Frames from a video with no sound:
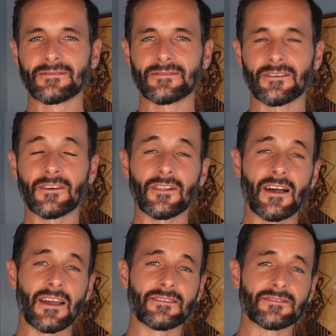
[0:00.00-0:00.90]
our
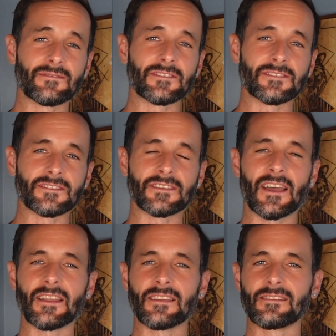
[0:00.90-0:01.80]
lives, of our
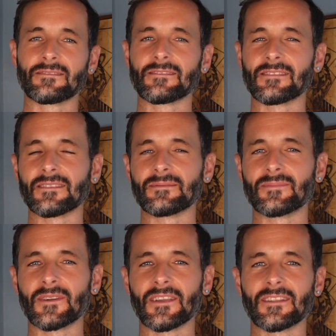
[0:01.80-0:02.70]
society.
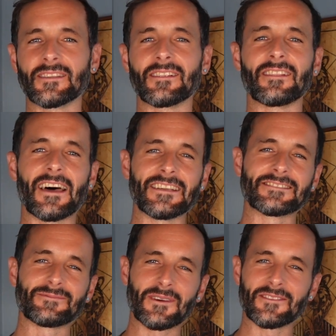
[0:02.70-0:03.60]
Bringing light
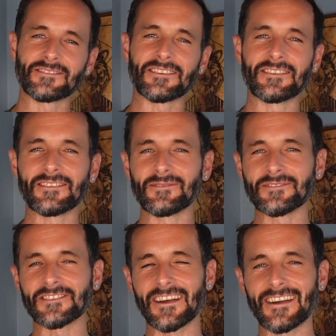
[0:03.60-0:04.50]
to where the sun don't
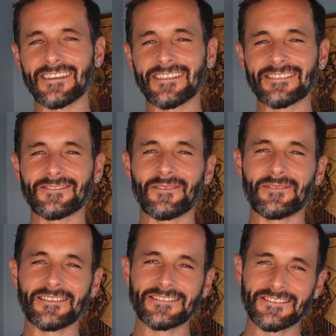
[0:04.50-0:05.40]
shine. That's what
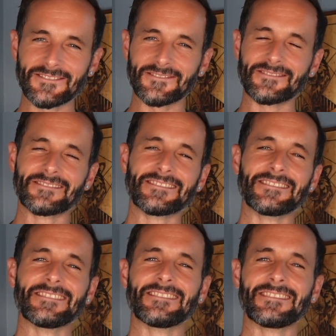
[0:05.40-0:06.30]
we do.
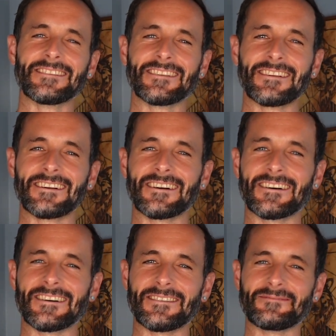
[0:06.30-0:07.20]

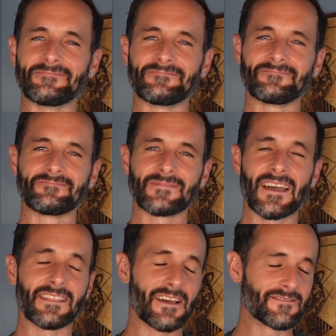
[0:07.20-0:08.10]
I'd
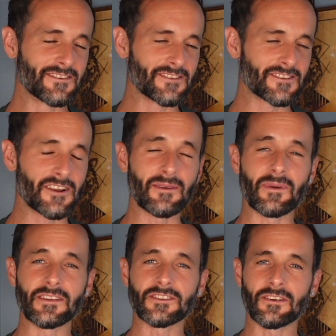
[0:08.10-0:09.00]
love to just start
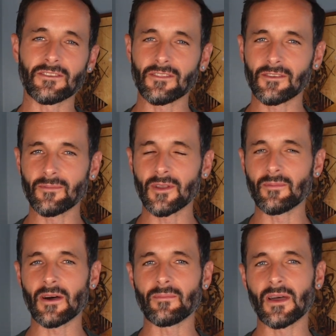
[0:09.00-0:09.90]
by sharing a little bit
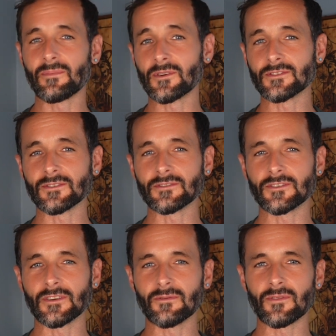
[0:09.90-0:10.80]
about my personal
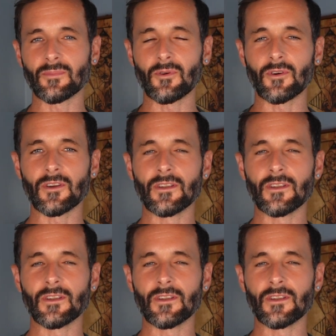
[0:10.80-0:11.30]
journey with porn.